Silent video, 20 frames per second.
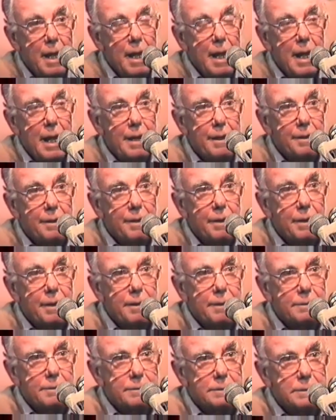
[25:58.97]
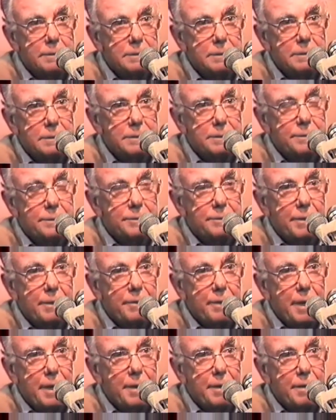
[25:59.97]
And so
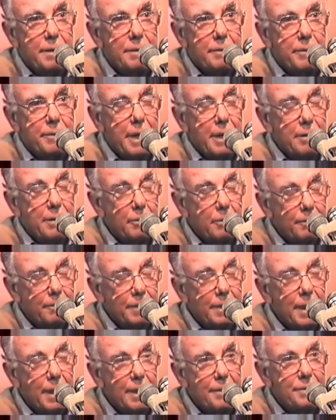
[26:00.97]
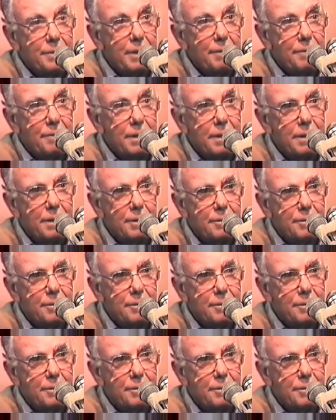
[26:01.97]
then we had an awfully nice evening in a